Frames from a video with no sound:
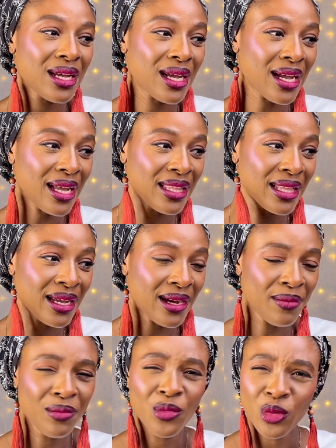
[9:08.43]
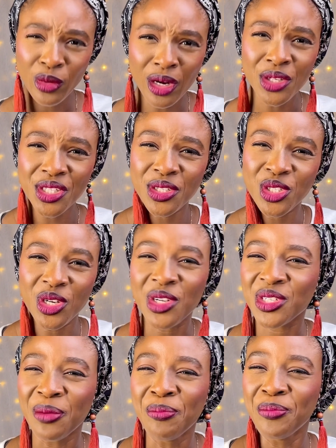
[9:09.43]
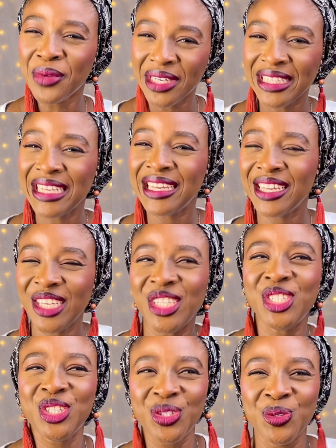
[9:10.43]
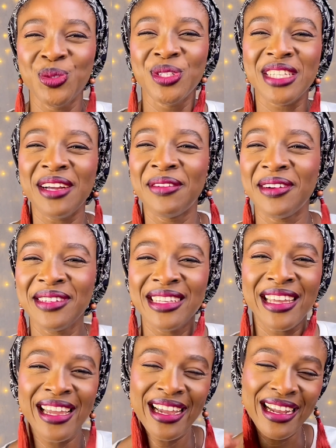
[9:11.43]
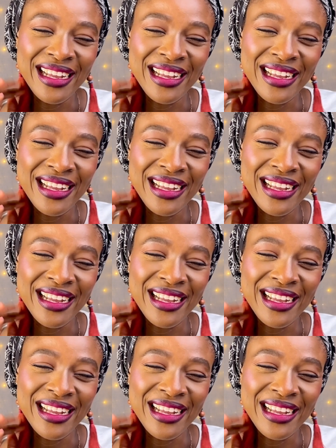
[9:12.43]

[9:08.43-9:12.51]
and we'll also talk some money issues around here.